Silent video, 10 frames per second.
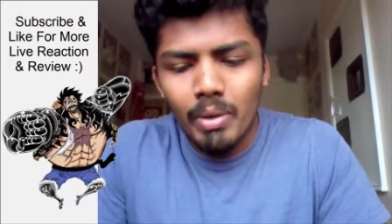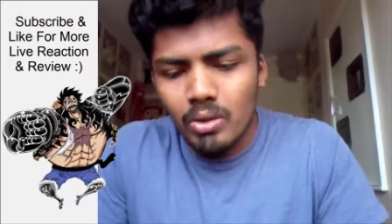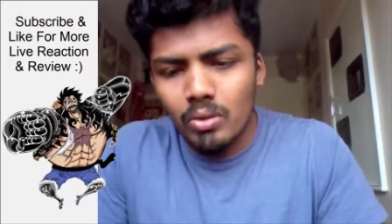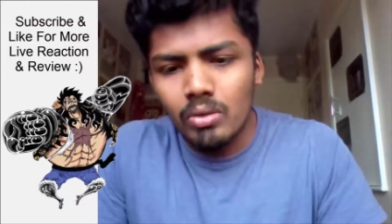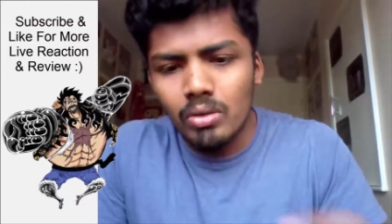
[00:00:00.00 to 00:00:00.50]

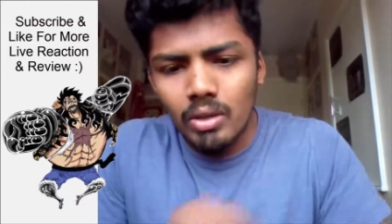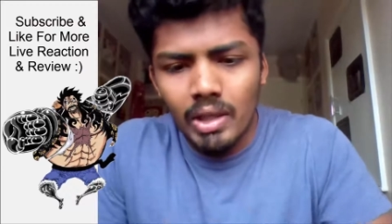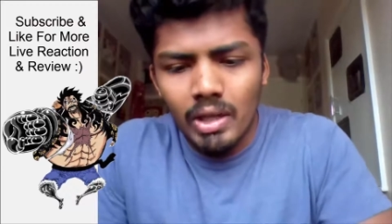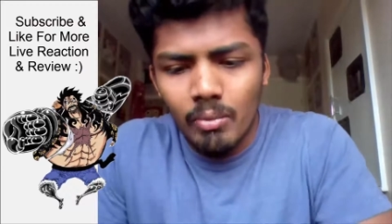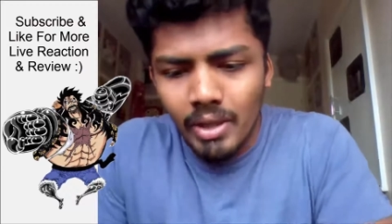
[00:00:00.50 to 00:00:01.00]
Petro
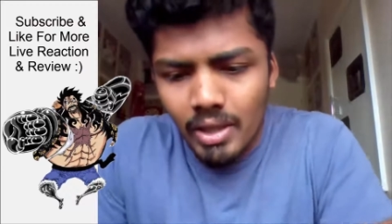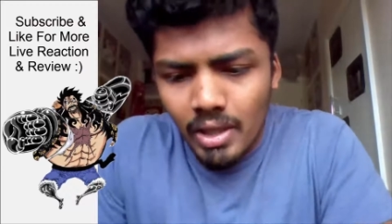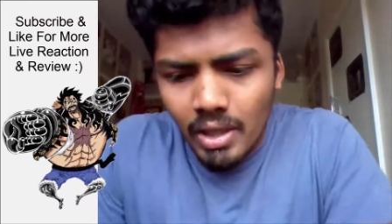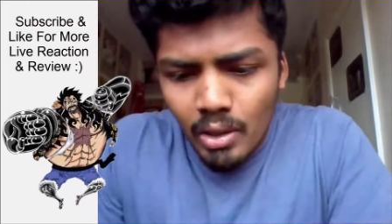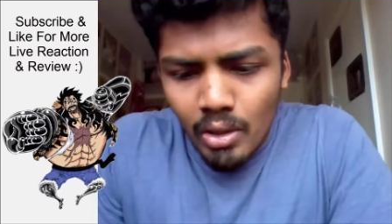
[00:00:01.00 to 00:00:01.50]
okay never mind
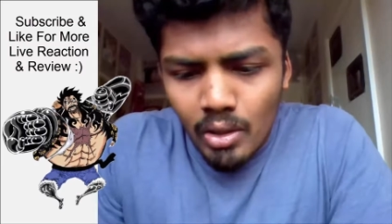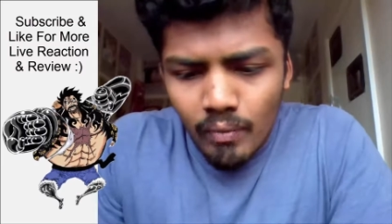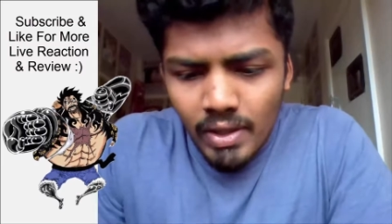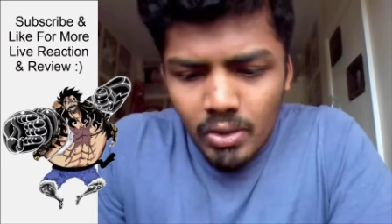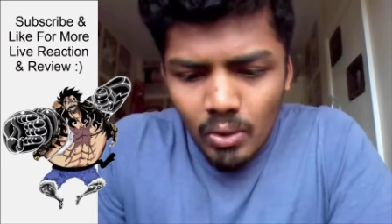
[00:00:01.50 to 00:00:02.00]

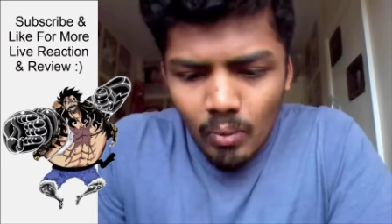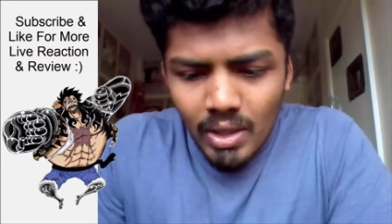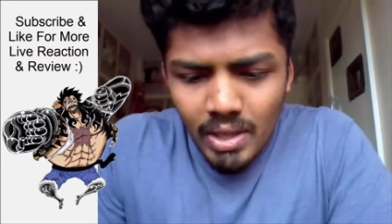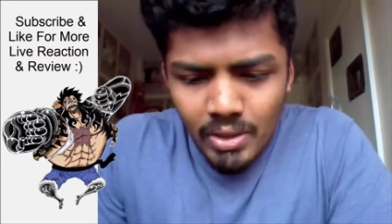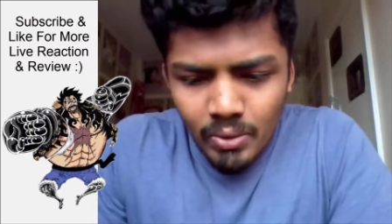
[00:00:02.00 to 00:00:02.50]
Vito
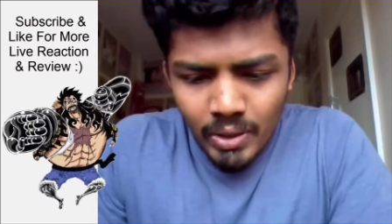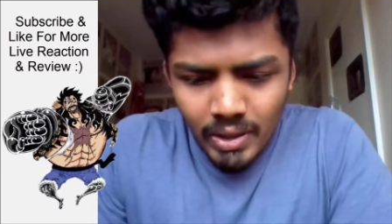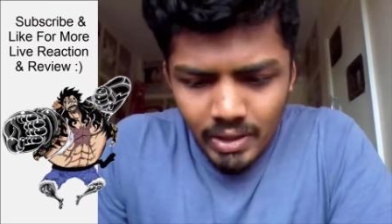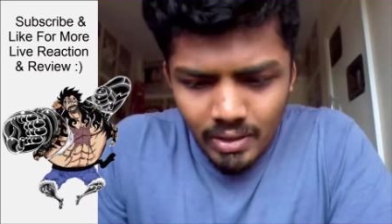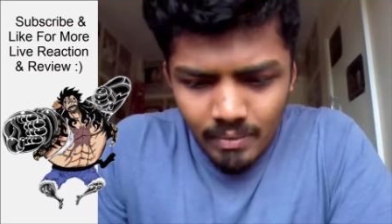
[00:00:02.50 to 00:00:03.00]
what are you doing